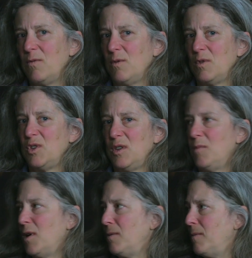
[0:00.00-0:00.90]

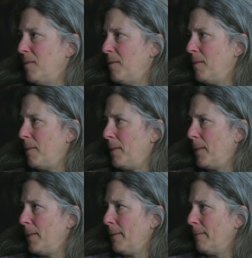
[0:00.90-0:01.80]
Fukushima.
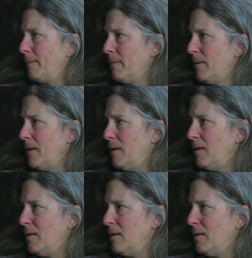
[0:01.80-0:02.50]
I think